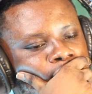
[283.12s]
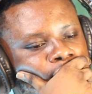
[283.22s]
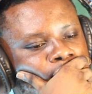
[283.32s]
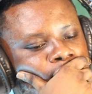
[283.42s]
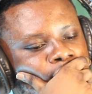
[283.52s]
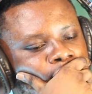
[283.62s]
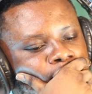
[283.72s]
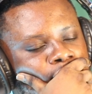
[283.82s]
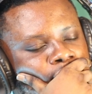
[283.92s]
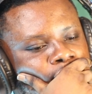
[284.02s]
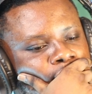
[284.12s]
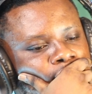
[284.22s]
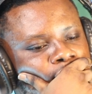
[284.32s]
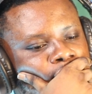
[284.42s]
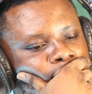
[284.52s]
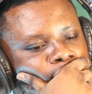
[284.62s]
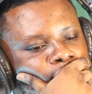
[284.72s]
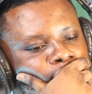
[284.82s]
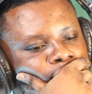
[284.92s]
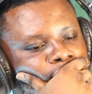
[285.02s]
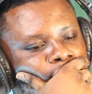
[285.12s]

(silence)